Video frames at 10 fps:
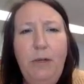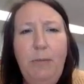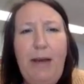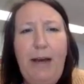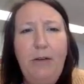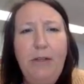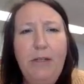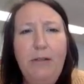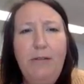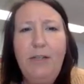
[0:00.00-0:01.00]
about
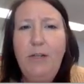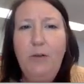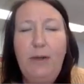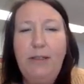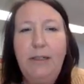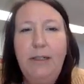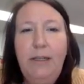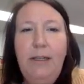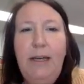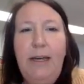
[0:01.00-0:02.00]
Cinderella
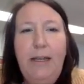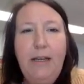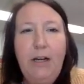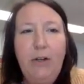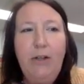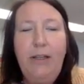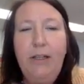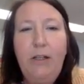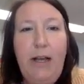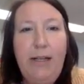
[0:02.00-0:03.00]
and they called it The
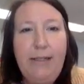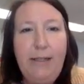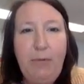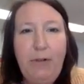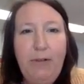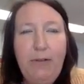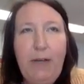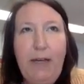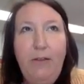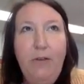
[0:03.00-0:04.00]
Glass Slipper,
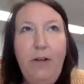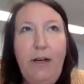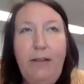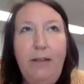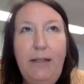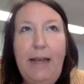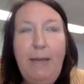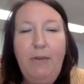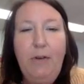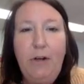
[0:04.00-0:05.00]
okay, they're not the
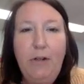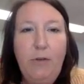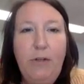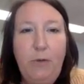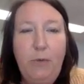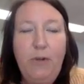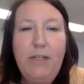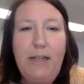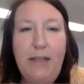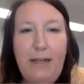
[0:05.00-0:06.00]
name of the article. In other words,
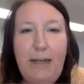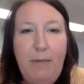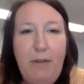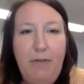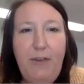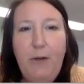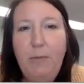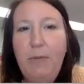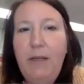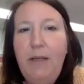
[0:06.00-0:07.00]
it's not the name of the
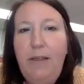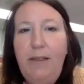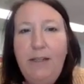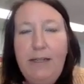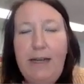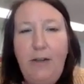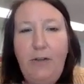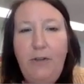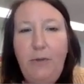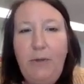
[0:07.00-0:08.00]
film. This is how
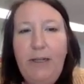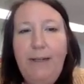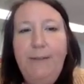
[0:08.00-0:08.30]
you do it.